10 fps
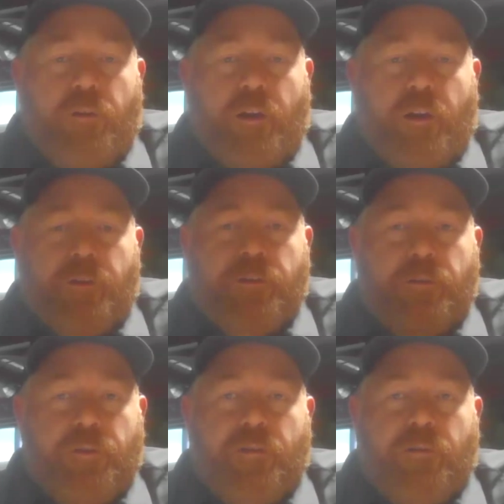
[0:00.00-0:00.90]
I would agree
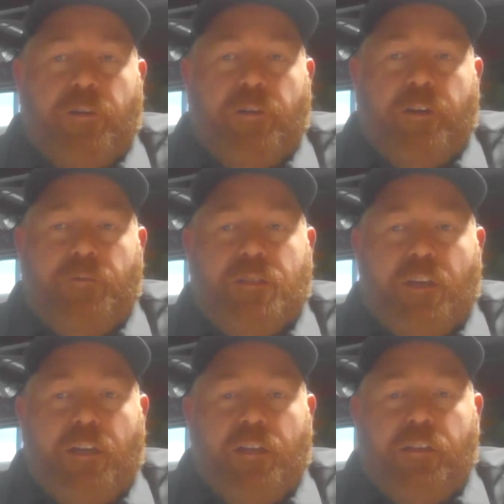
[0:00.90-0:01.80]
with you, Noreen. I would
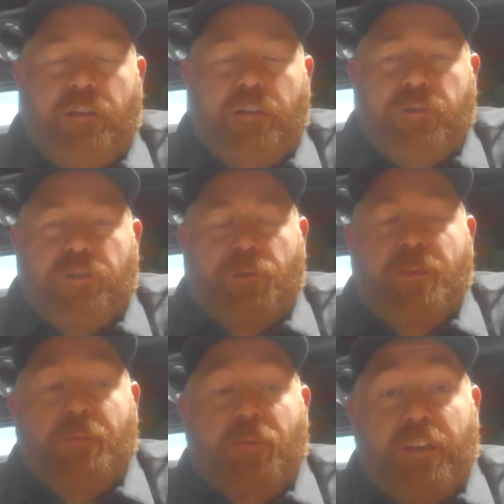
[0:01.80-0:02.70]
say leverage the
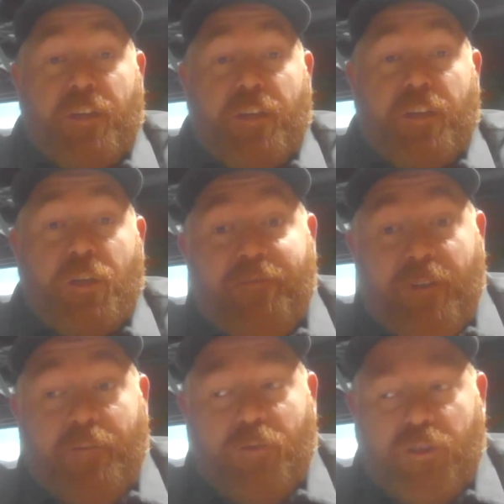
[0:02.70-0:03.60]
people that you have been
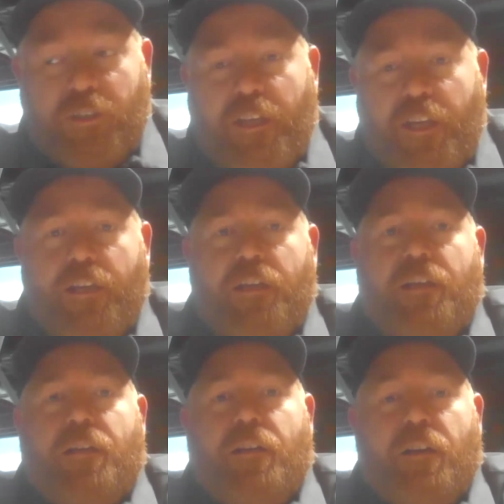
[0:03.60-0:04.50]
able to get
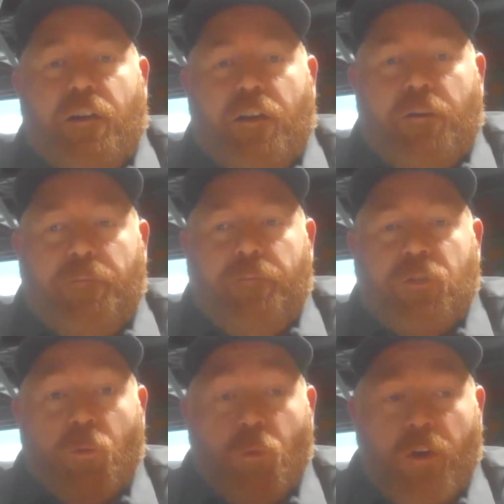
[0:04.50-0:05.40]

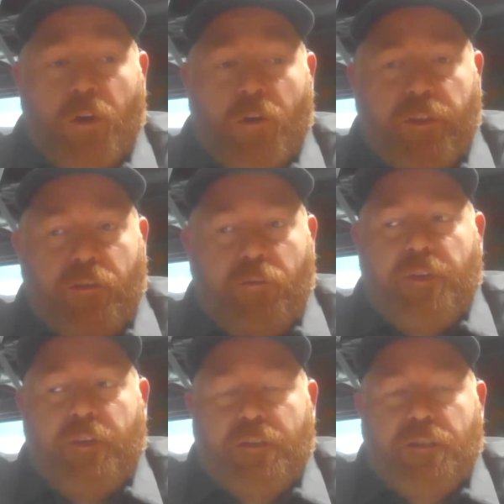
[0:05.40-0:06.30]
to work with you,
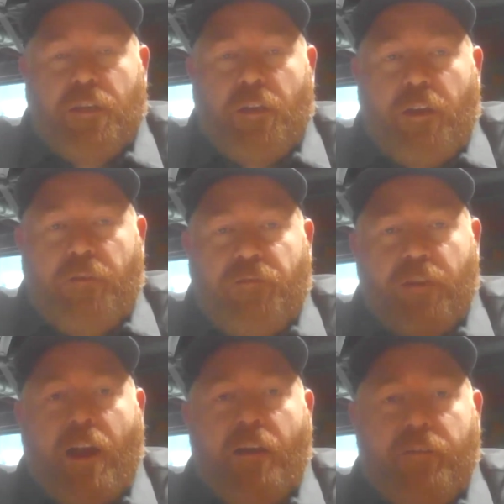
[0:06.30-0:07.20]
because if
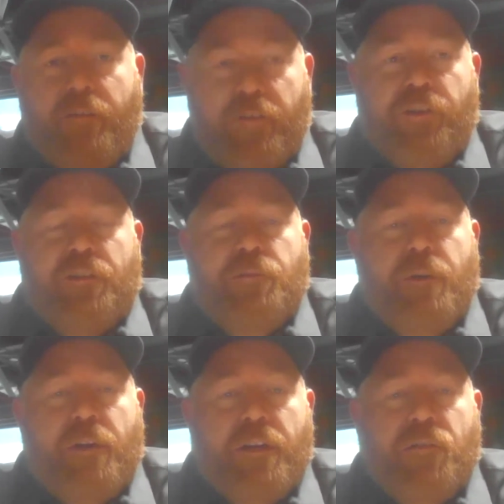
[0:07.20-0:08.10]
they're having a good
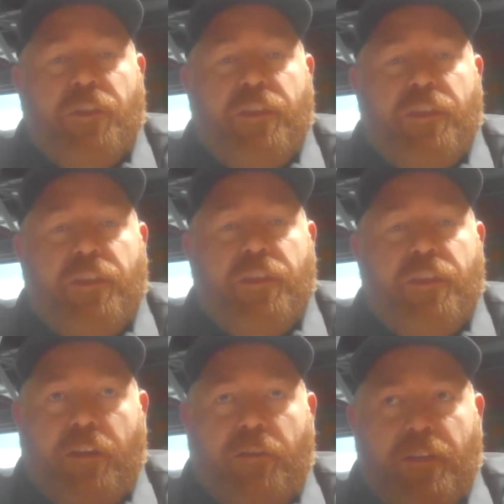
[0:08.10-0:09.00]
experience with it,
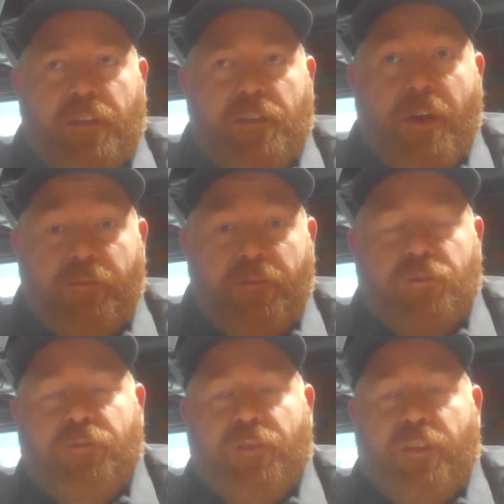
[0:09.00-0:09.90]
if it's beneficial
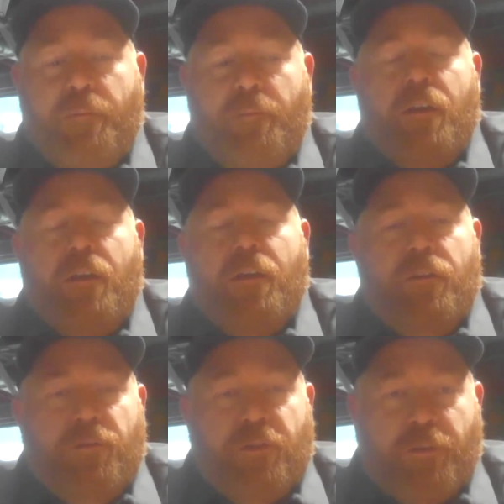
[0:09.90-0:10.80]
for them,
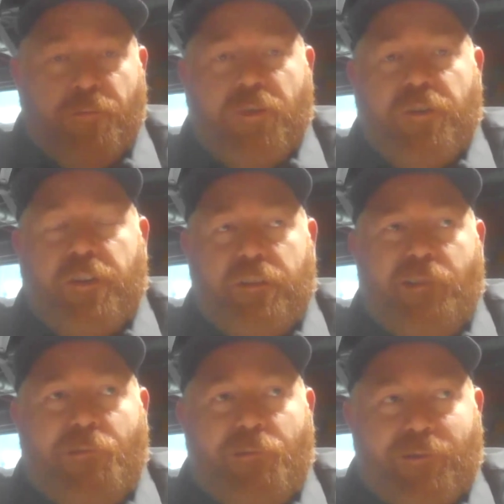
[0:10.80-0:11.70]
those other brewery
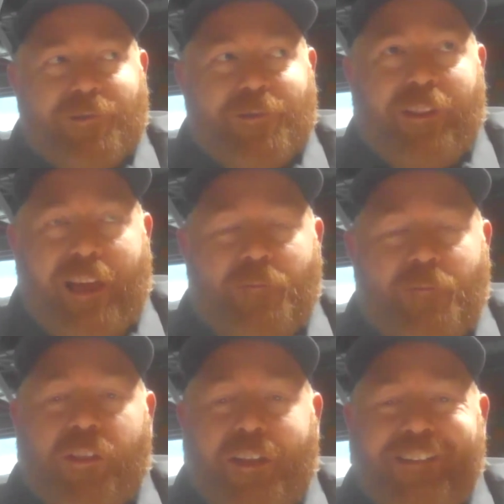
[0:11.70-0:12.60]
owners are a lot
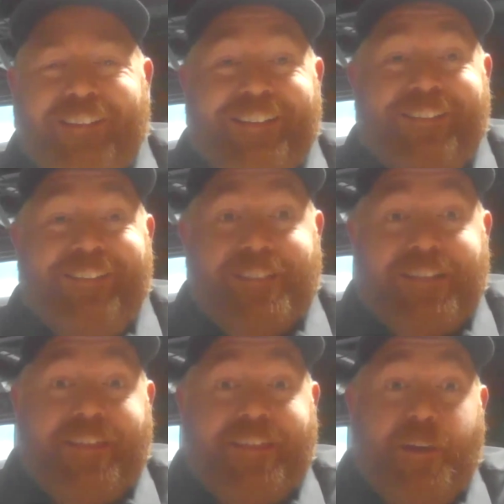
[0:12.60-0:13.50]
more likely to listen
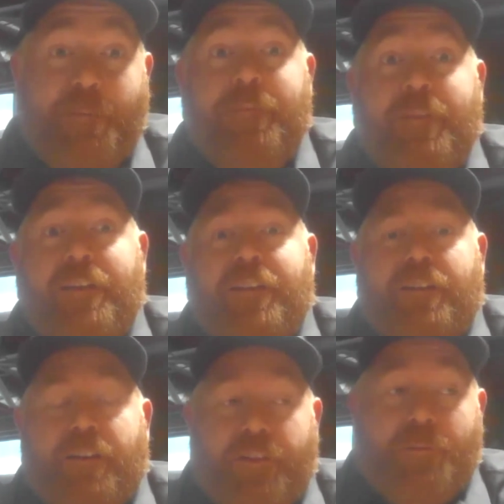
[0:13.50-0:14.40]
to them,
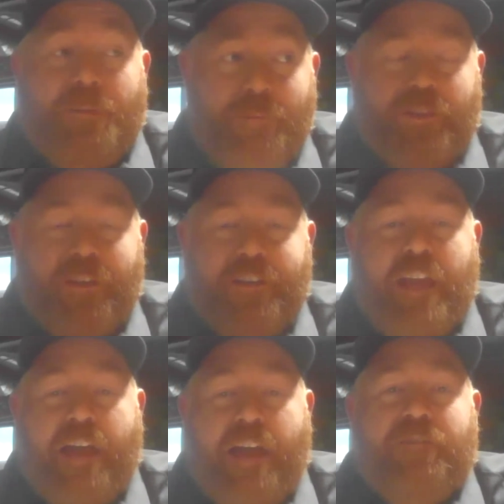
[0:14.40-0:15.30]
the people that
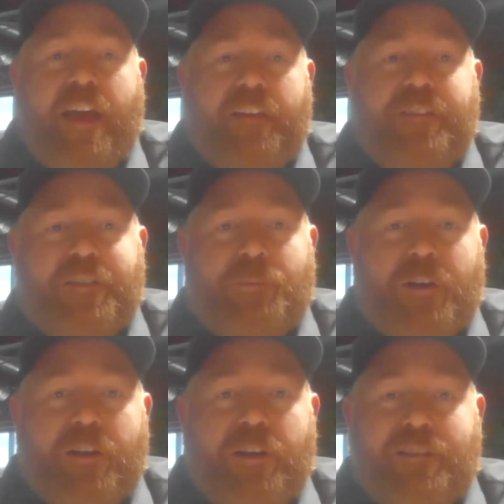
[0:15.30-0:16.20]
have had the
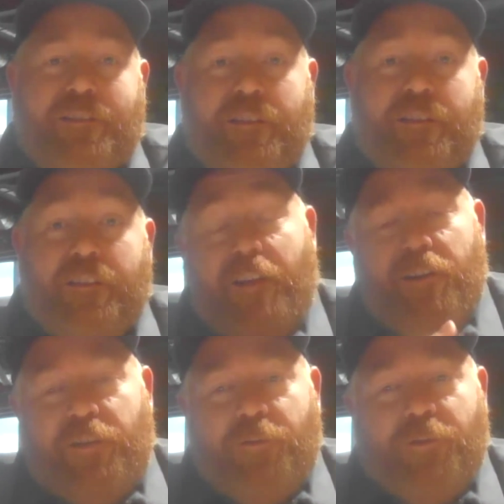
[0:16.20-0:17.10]
experience, than they are to
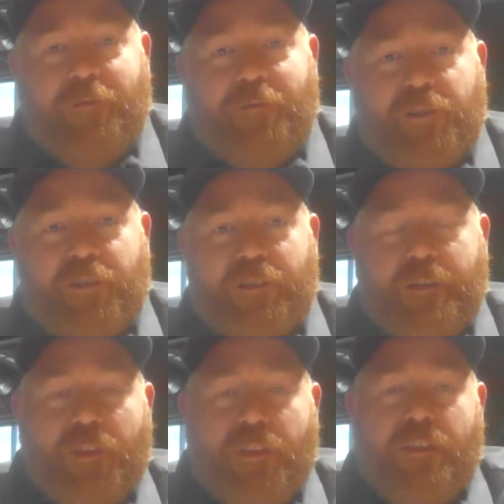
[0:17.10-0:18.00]
you, unfortunately.
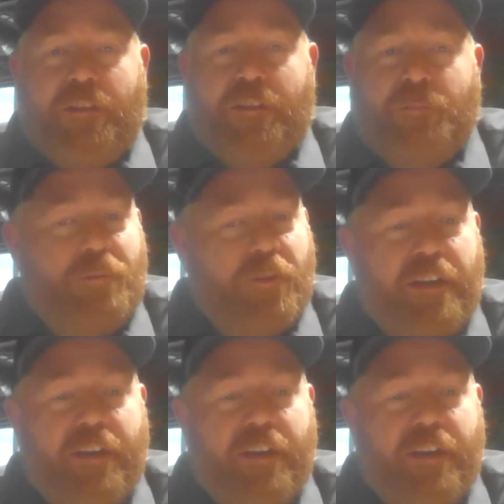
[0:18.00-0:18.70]
But it's people